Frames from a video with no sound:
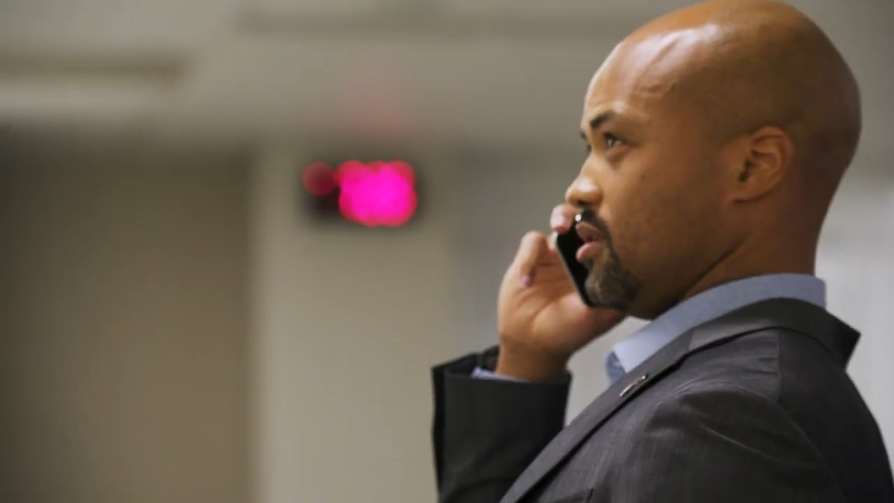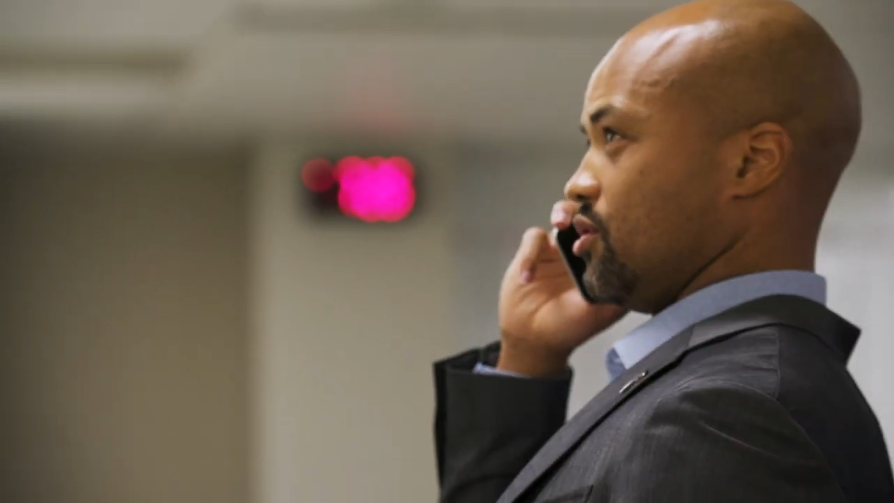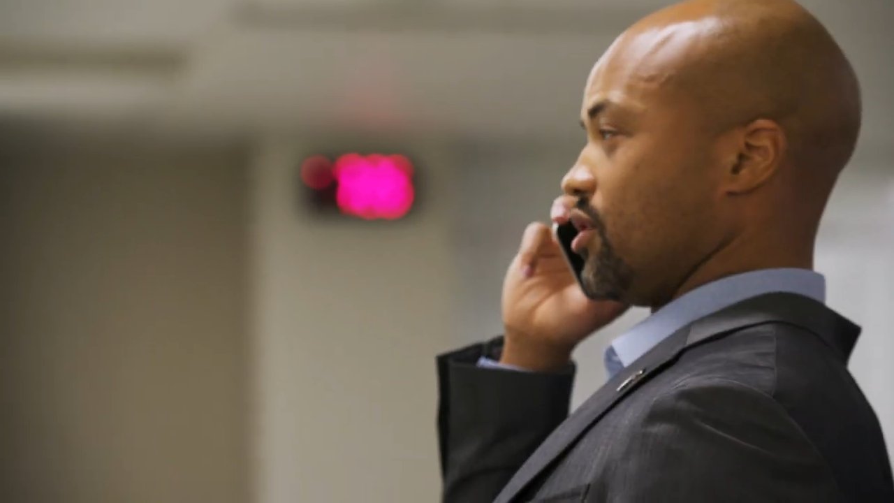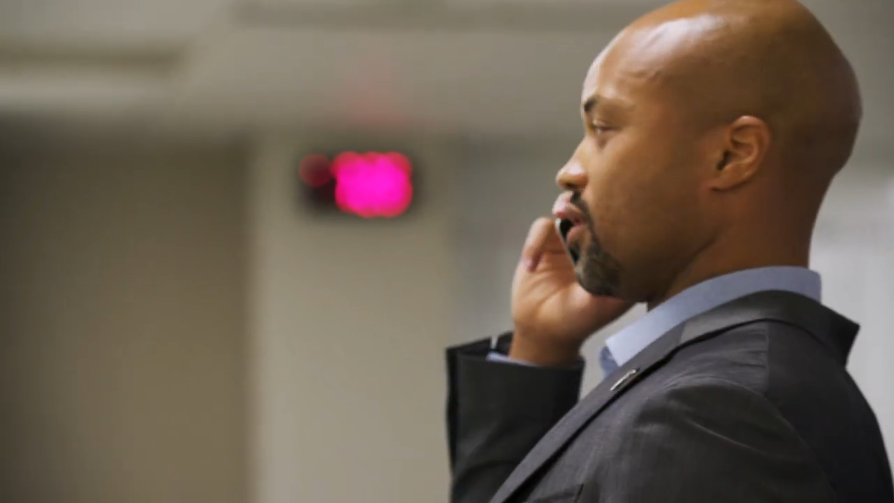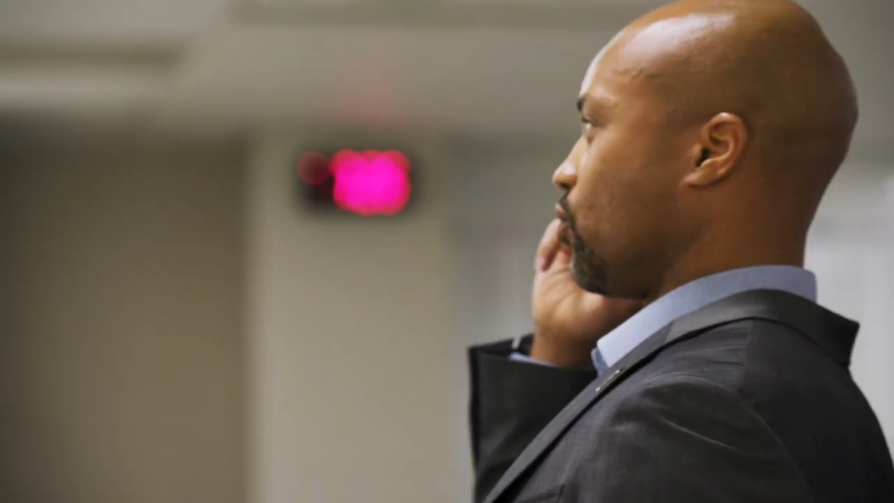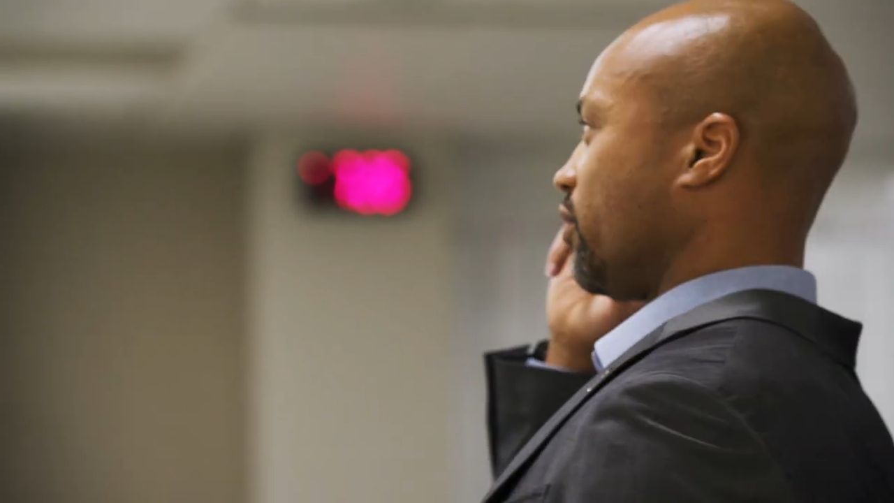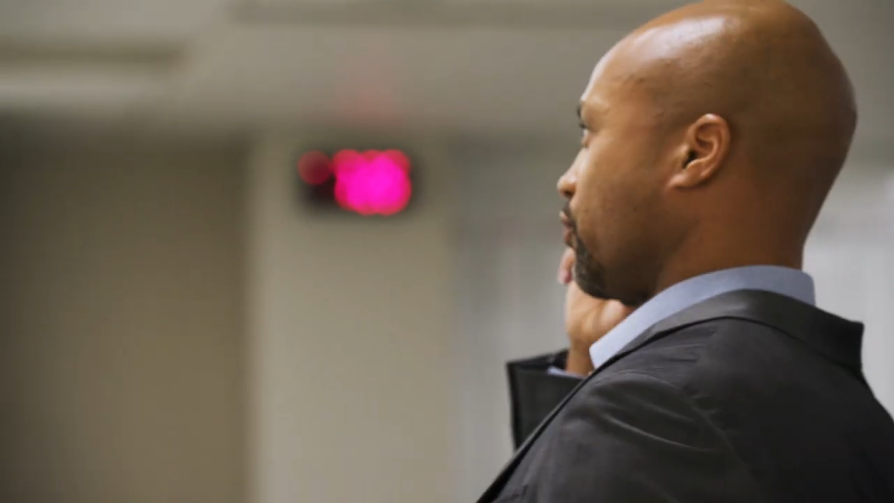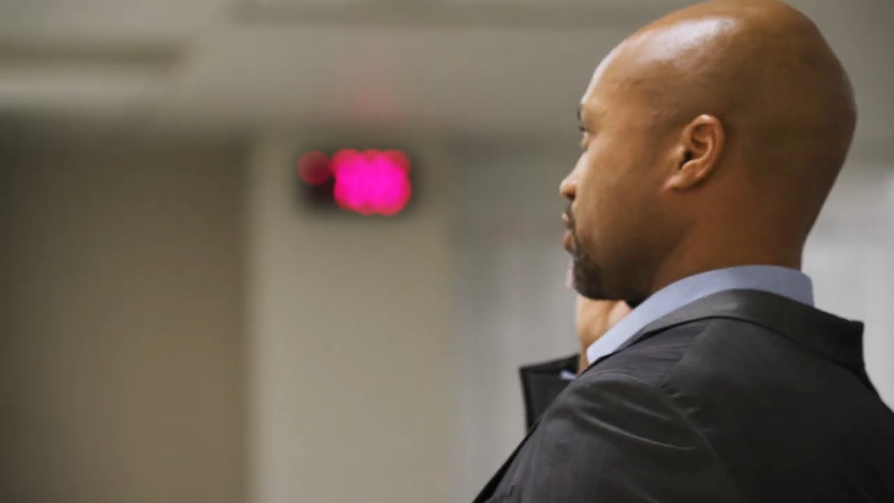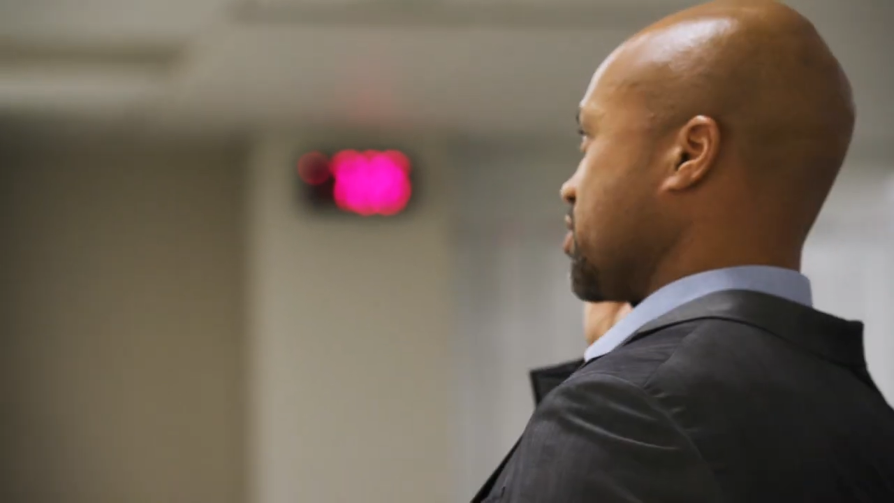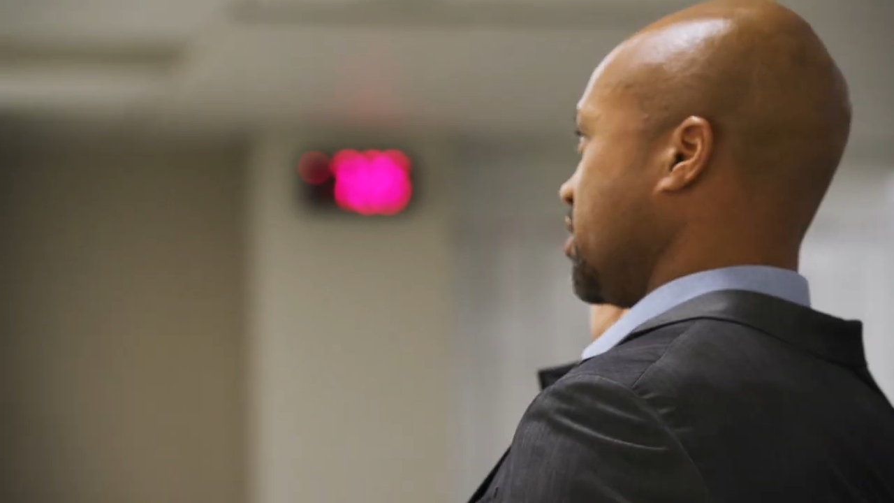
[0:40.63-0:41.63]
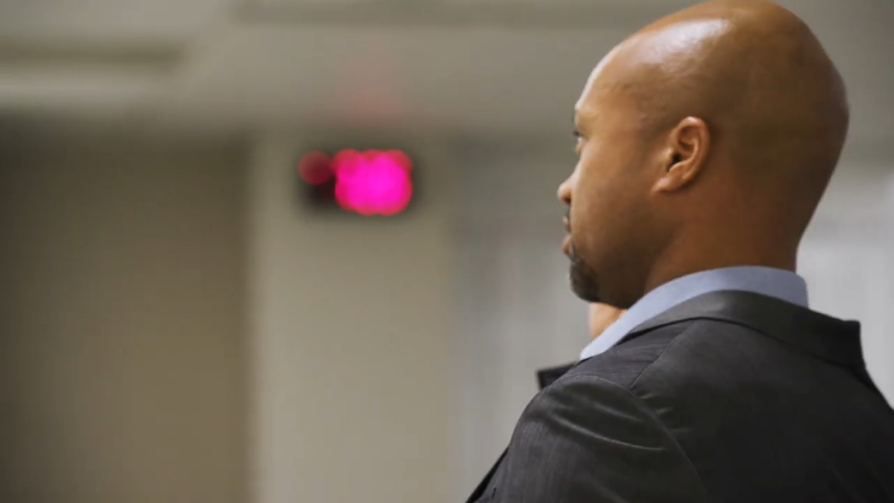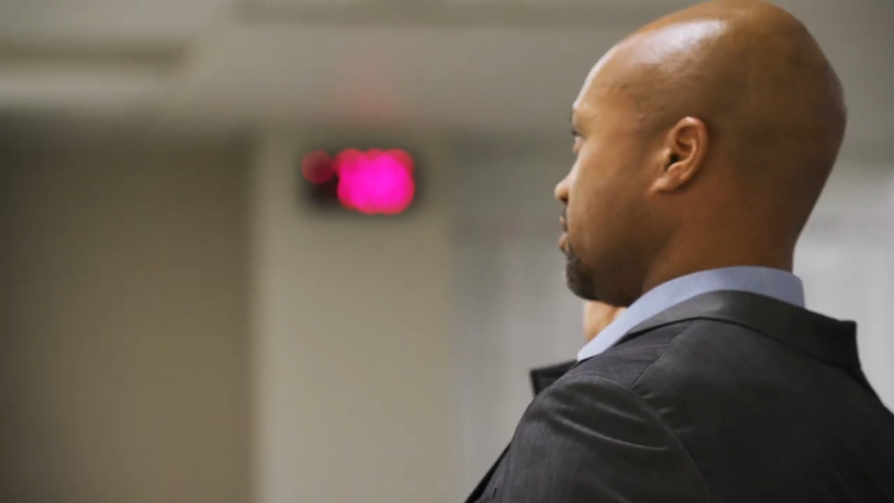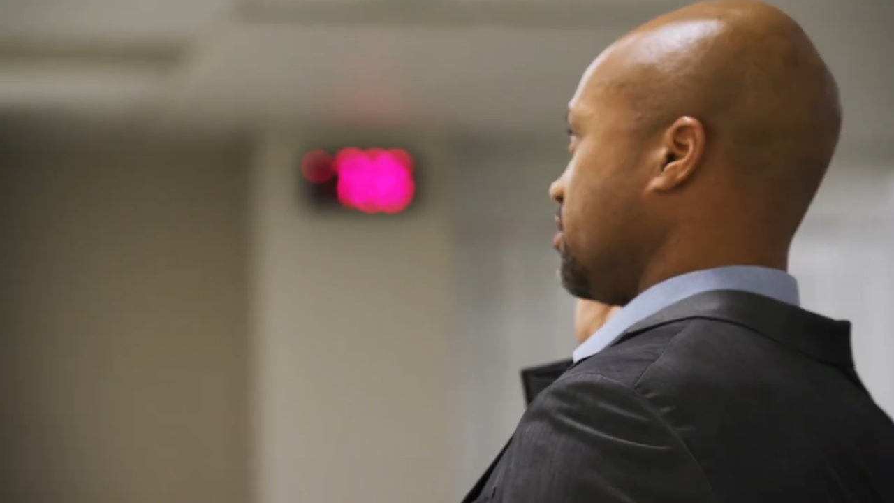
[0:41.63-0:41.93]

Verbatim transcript: you're getting one fourteen.